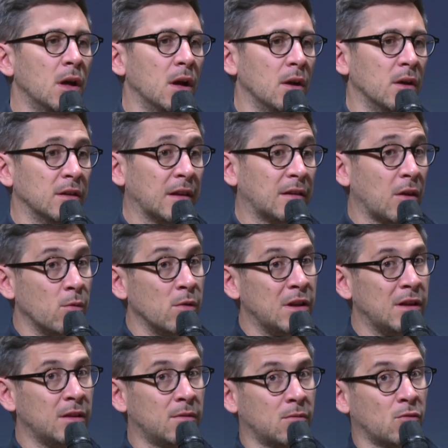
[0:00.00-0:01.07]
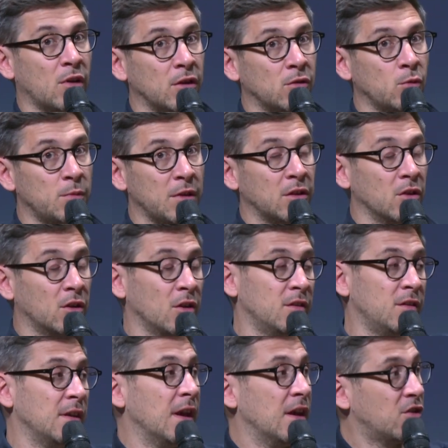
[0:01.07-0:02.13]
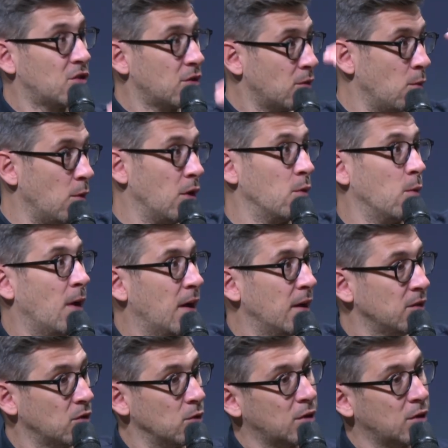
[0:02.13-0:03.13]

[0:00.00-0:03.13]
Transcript: that are really trying to be at the cutting edge worldwide.